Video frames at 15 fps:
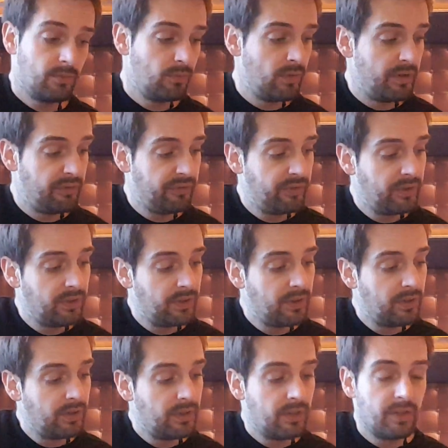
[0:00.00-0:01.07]
With
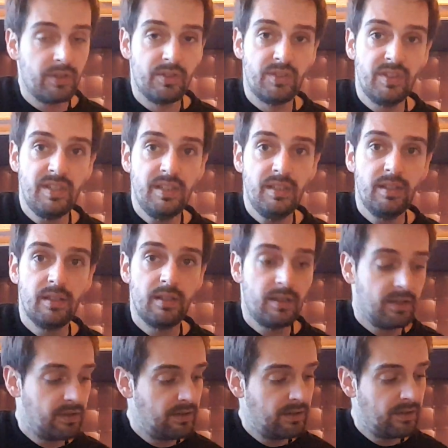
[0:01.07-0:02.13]
D,
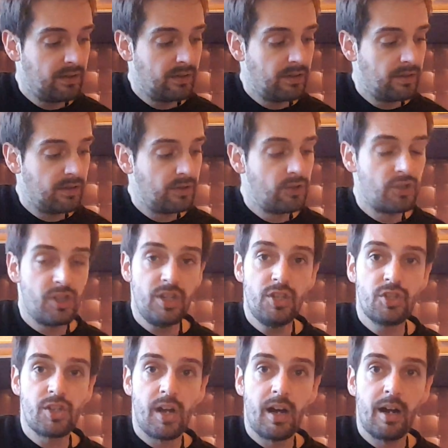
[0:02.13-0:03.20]

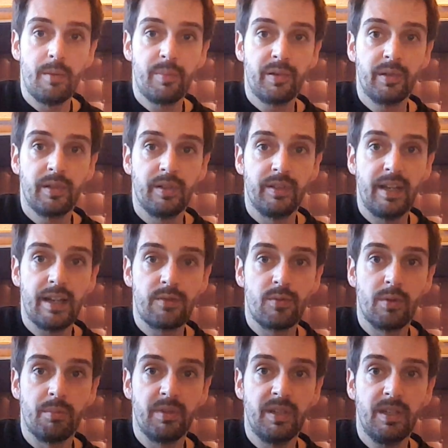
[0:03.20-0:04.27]
G sharp,
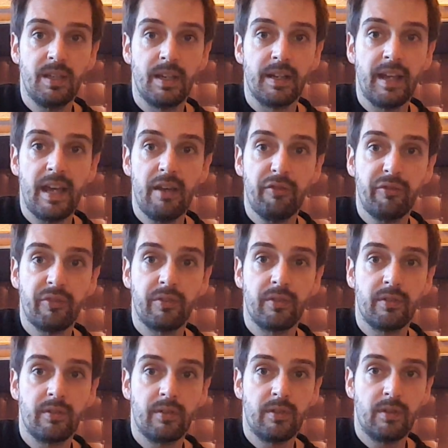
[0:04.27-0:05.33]
natural B, and F,
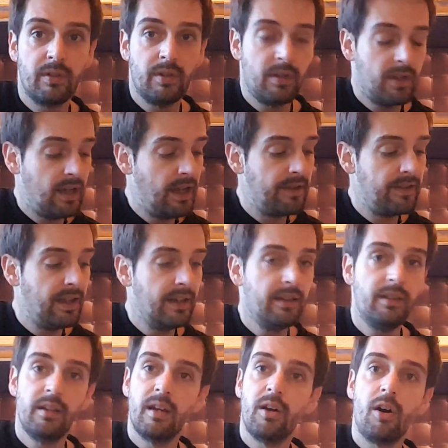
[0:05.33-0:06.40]
and then
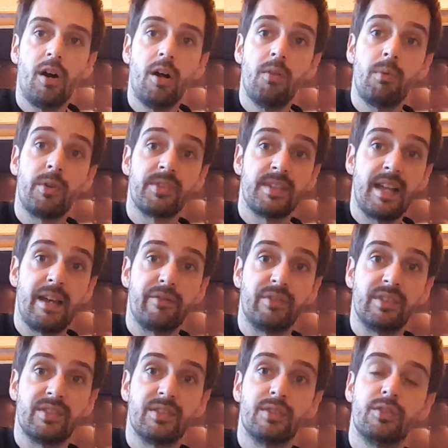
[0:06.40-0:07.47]
all what's left
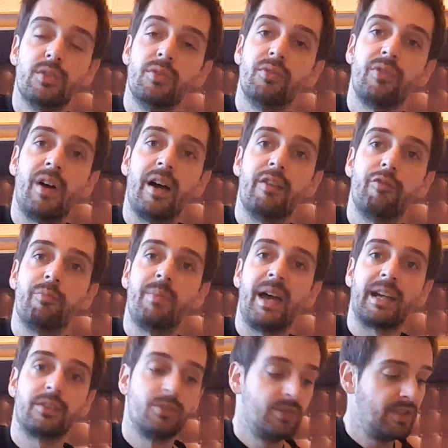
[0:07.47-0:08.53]
is the 2-5
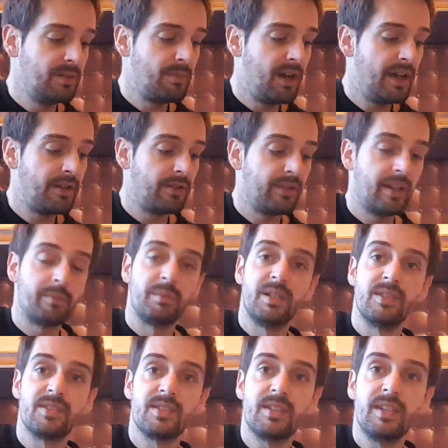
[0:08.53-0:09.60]
back to D minor. That
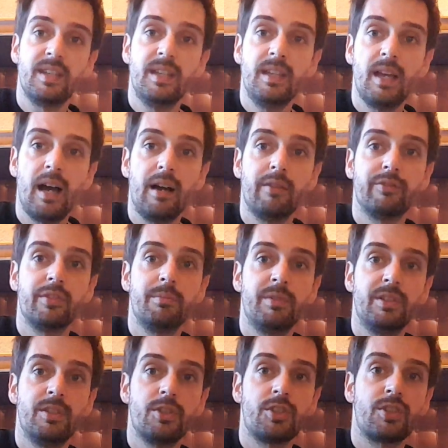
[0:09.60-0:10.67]
means E half
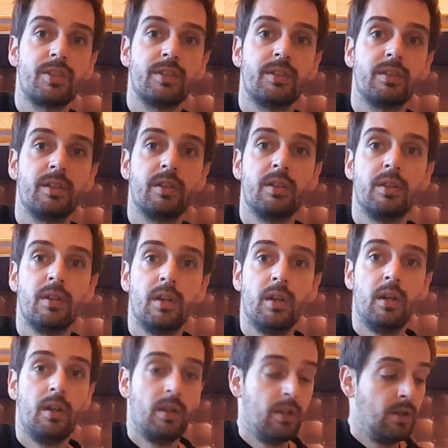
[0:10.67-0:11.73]
diminished,
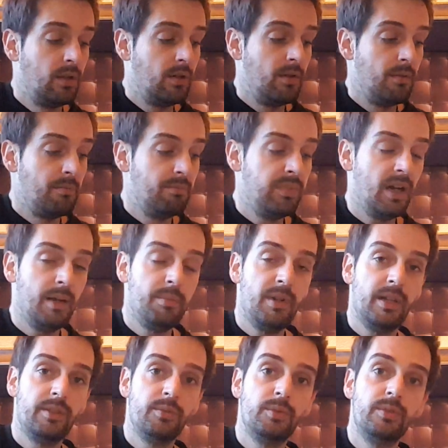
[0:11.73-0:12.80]
ba
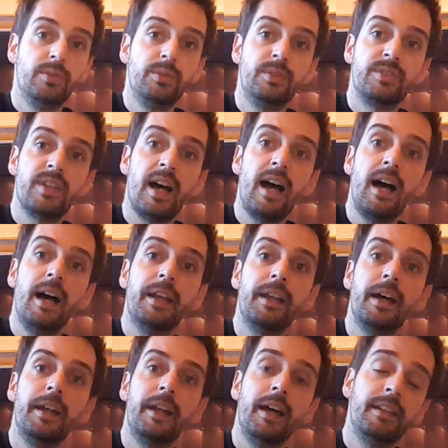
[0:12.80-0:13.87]
ba do do da
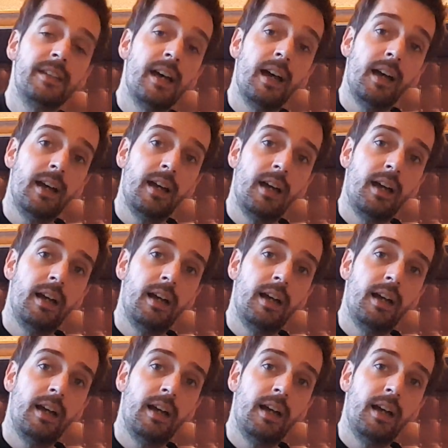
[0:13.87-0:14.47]
da da da,